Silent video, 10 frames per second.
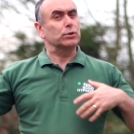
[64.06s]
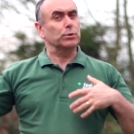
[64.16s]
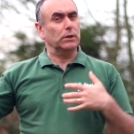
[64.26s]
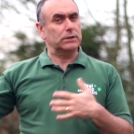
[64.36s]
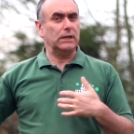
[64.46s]
so
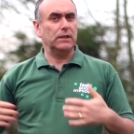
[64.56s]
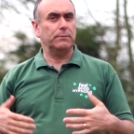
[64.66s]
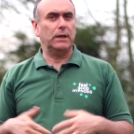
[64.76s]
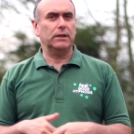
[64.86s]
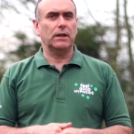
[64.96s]
you'll see
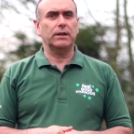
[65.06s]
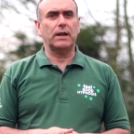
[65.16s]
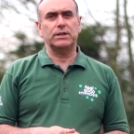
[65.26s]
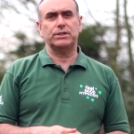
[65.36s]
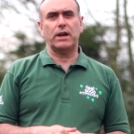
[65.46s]
them in
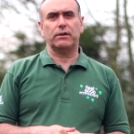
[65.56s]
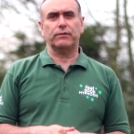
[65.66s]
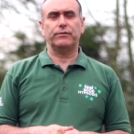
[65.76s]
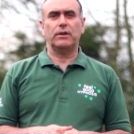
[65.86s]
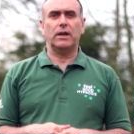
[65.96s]
nice
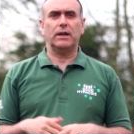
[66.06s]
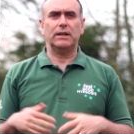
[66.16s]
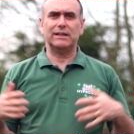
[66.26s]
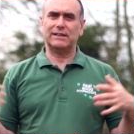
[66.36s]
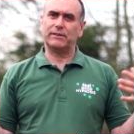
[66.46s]
decorative
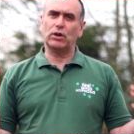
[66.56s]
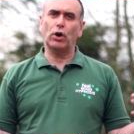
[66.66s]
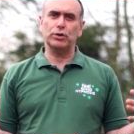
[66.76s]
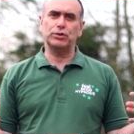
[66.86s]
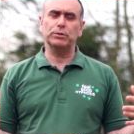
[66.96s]

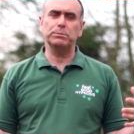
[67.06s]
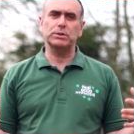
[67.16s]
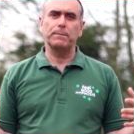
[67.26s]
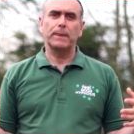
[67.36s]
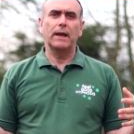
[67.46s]
costumes.